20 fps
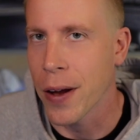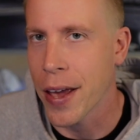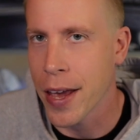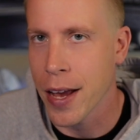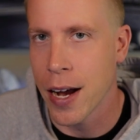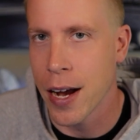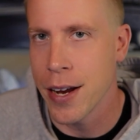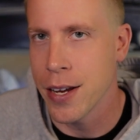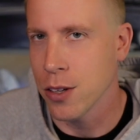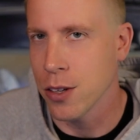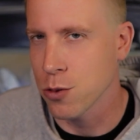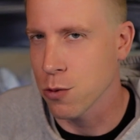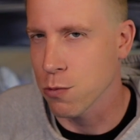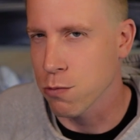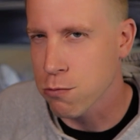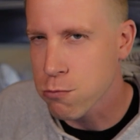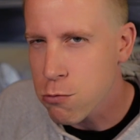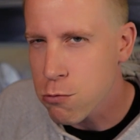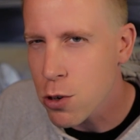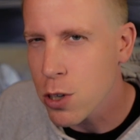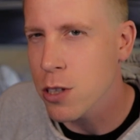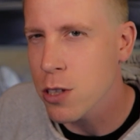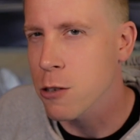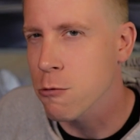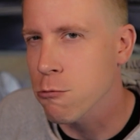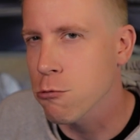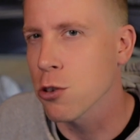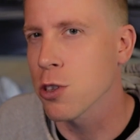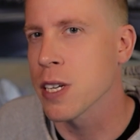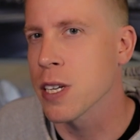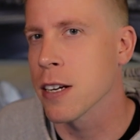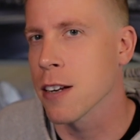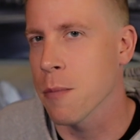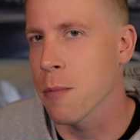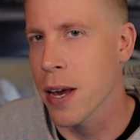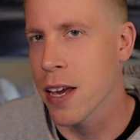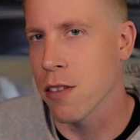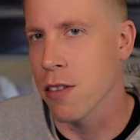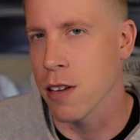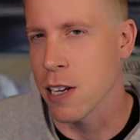AI is really, really gonna
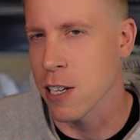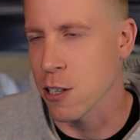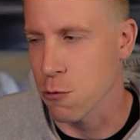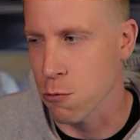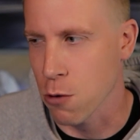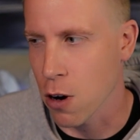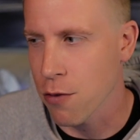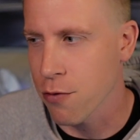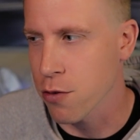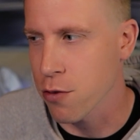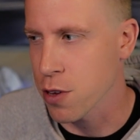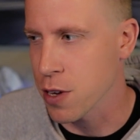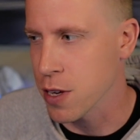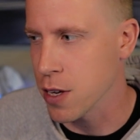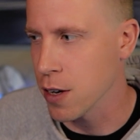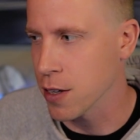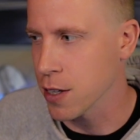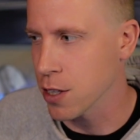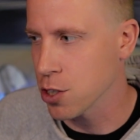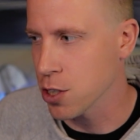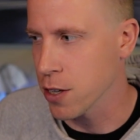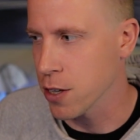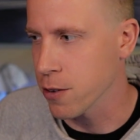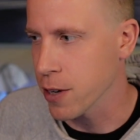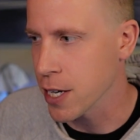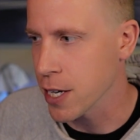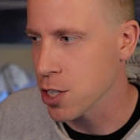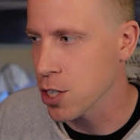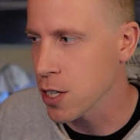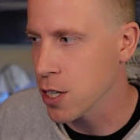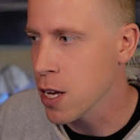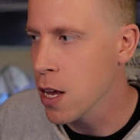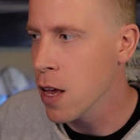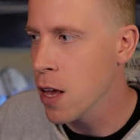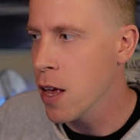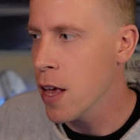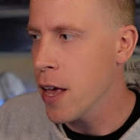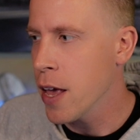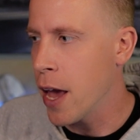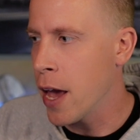make things rough for the youngest generation,
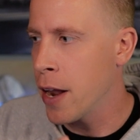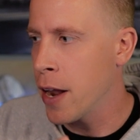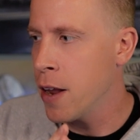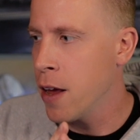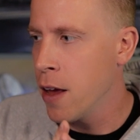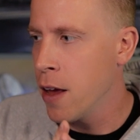and